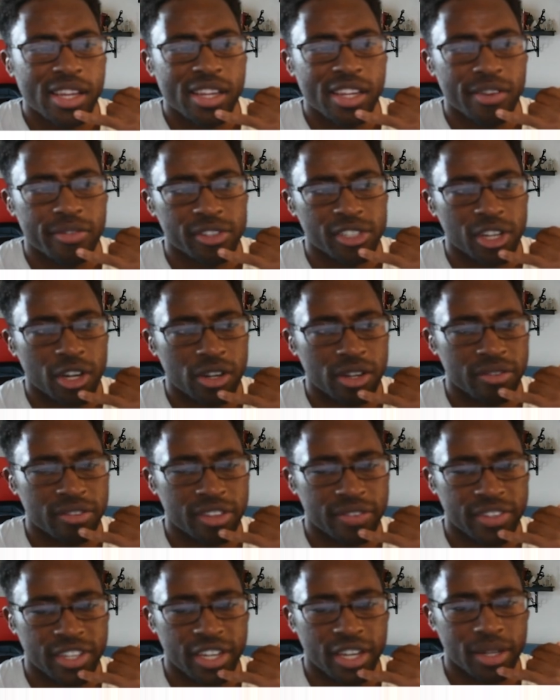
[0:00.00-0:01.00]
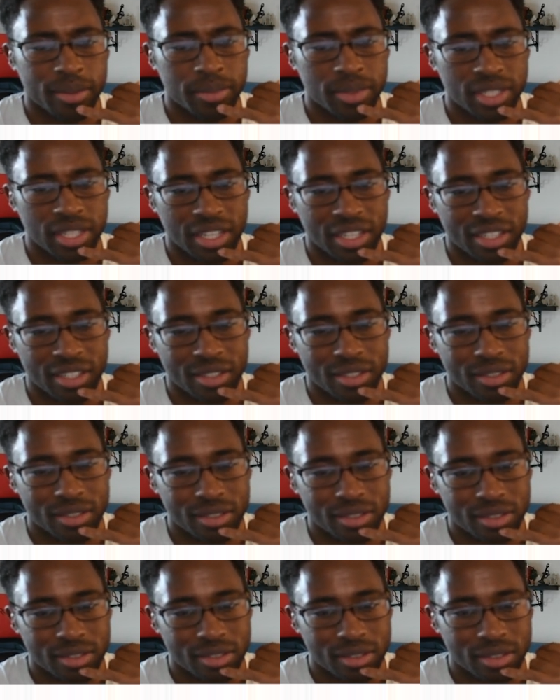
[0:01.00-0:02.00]
Nefertari Vivi comes in,
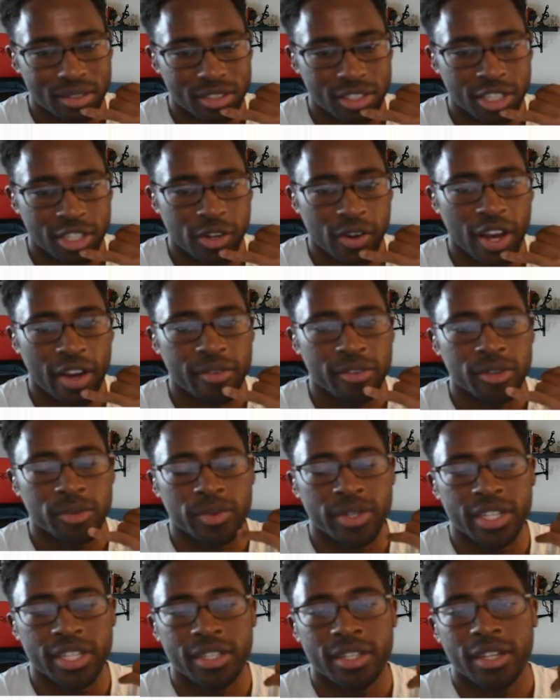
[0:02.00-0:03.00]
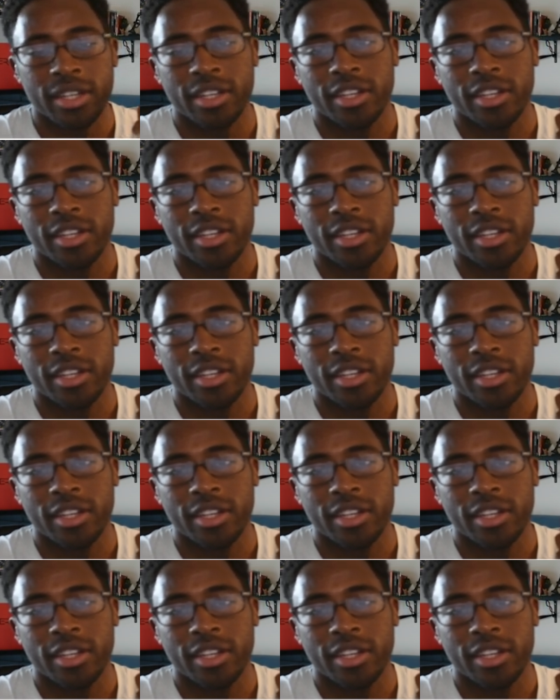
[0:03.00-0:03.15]
you know, after we